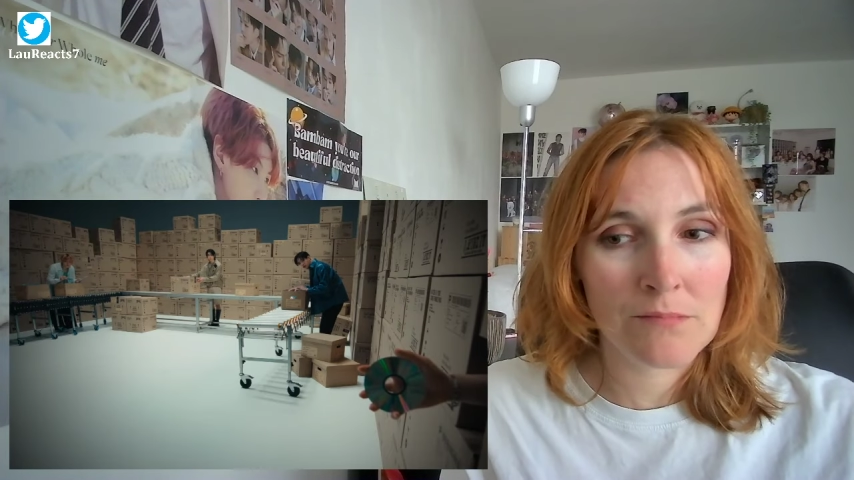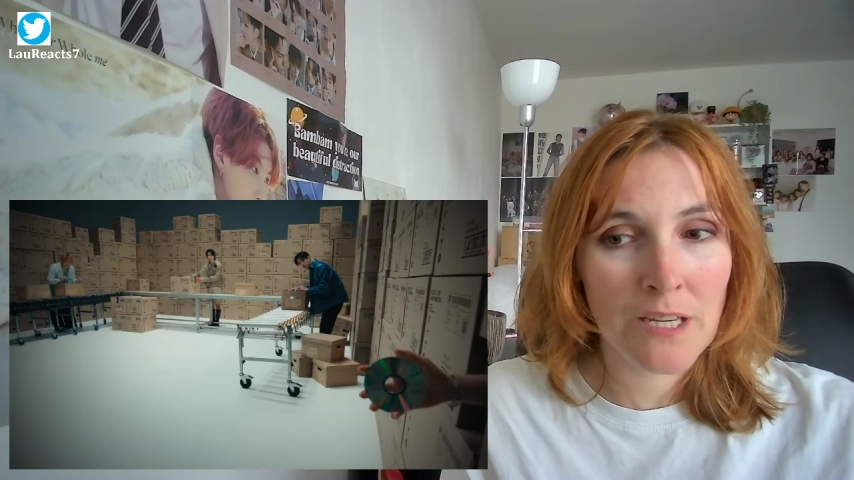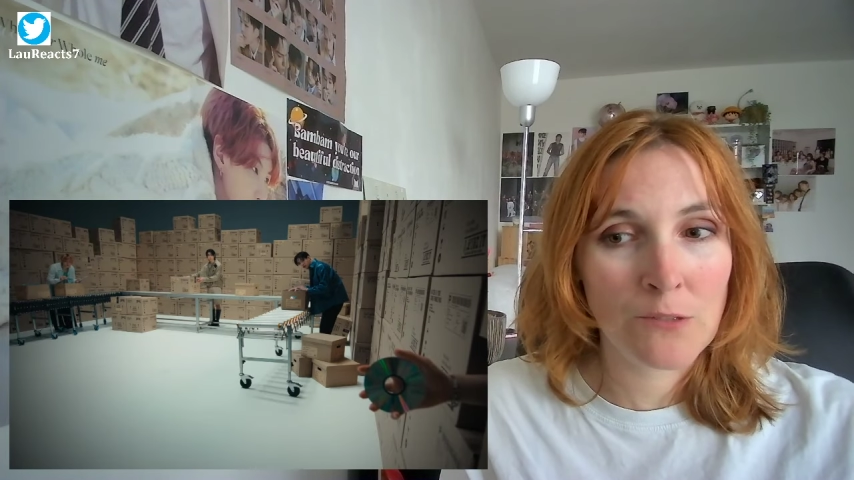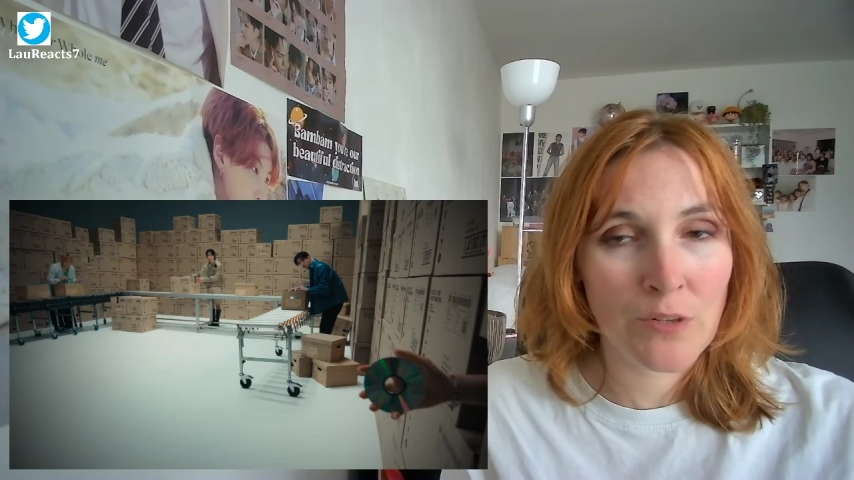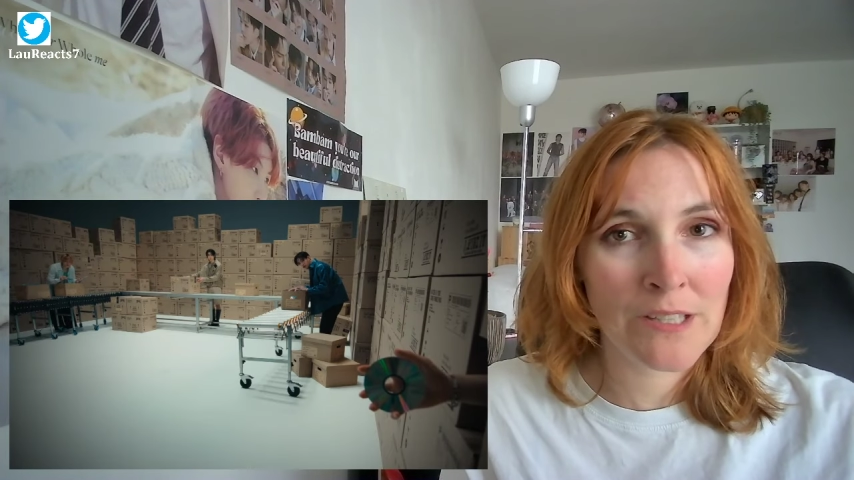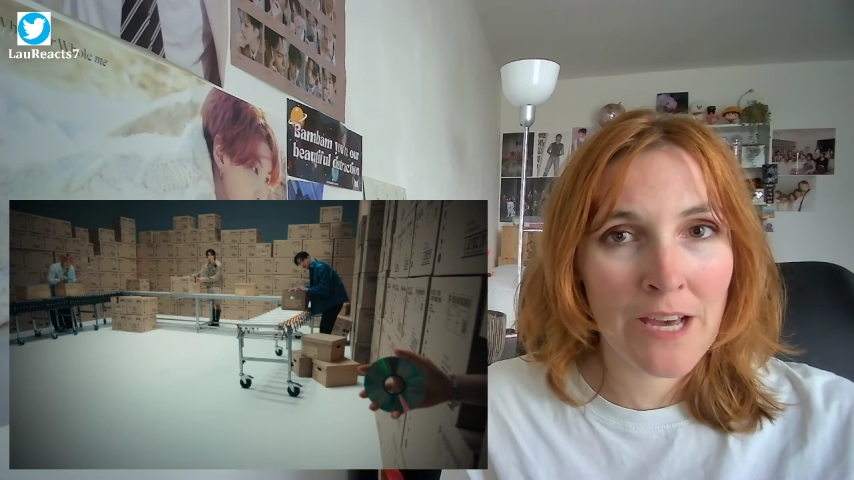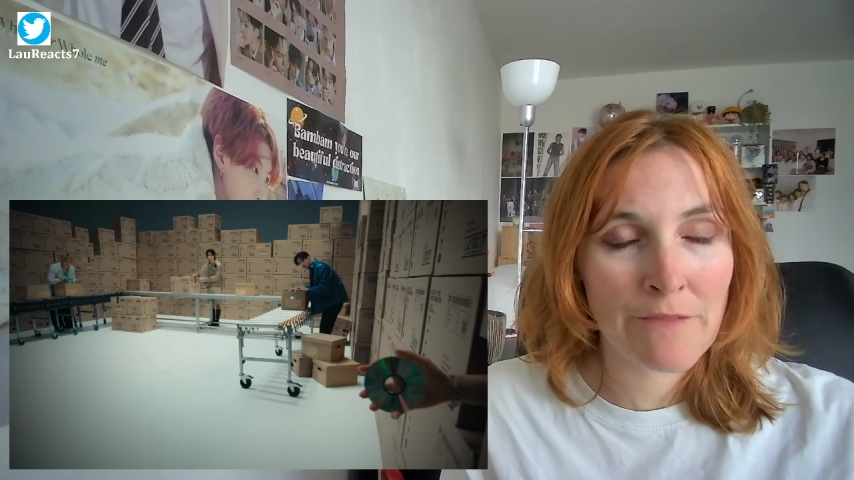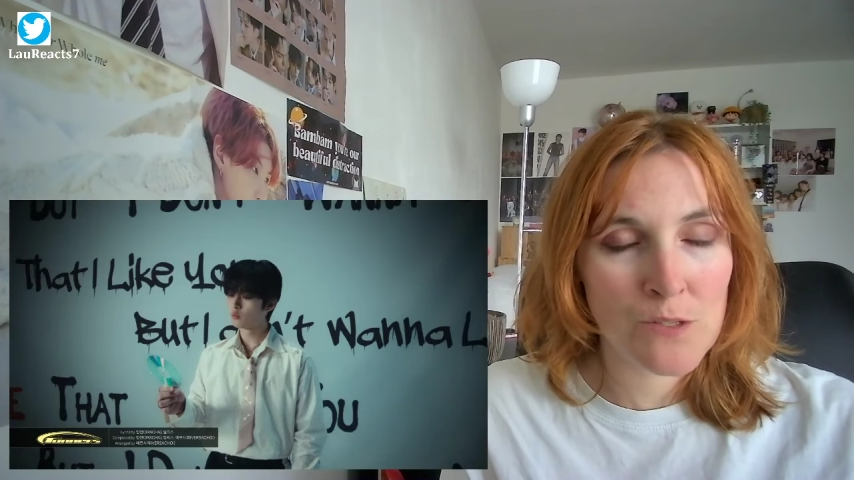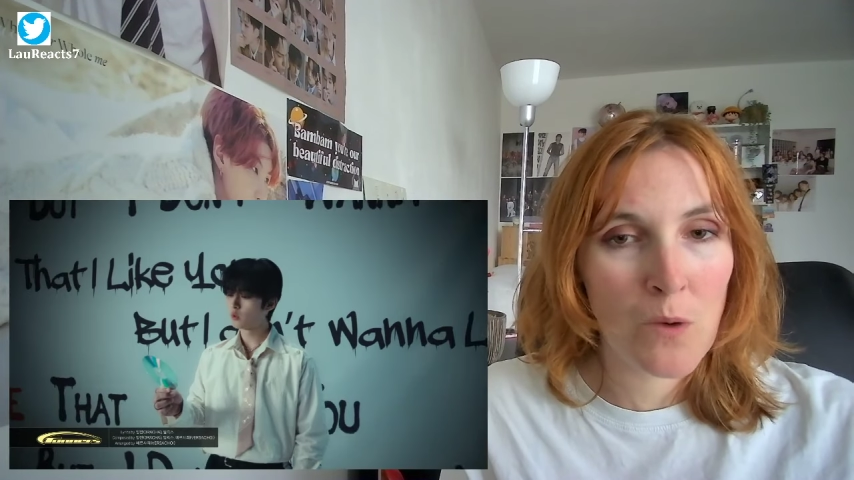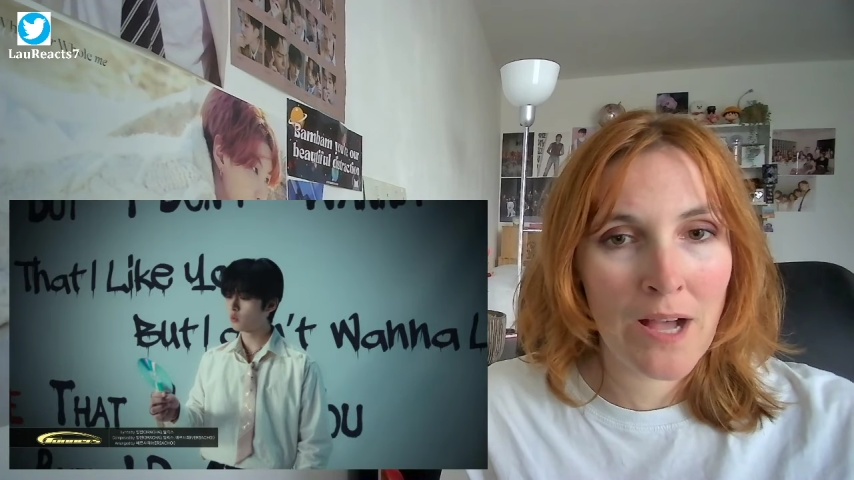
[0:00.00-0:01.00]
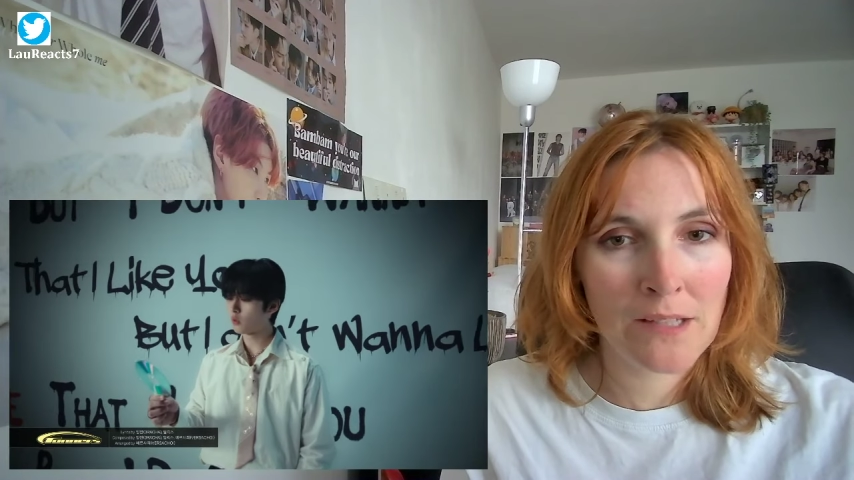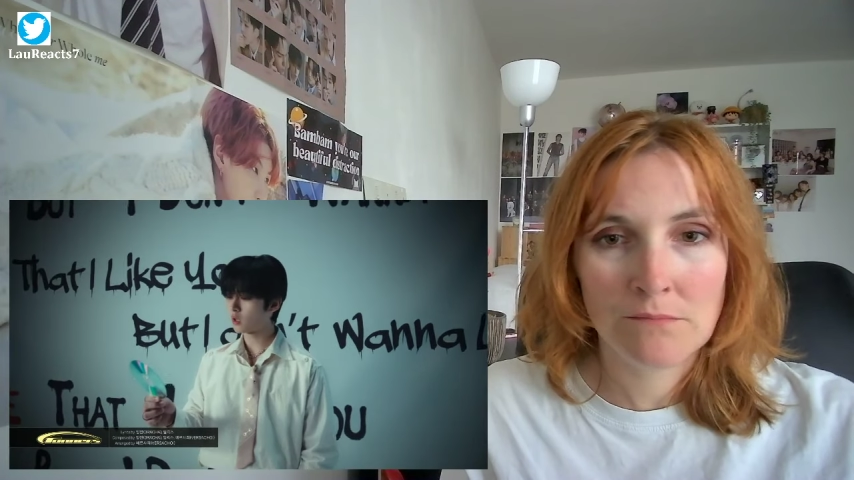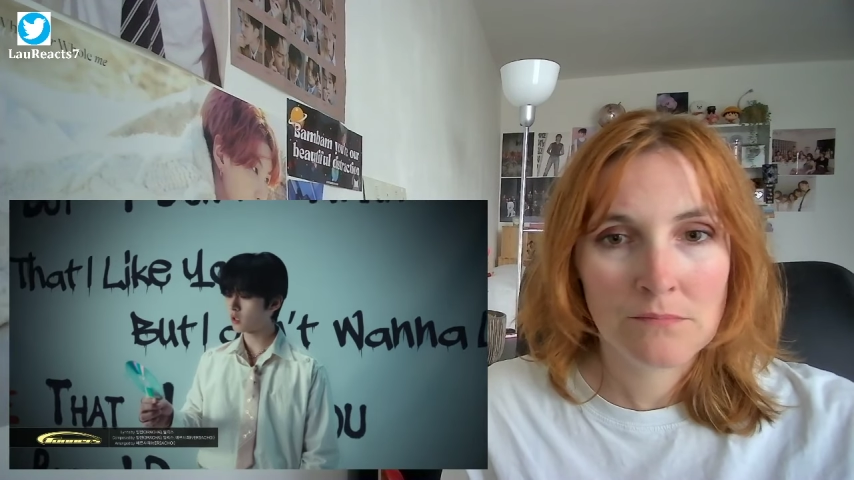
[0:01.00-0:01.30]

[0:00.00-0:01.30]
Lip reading: in real life as well.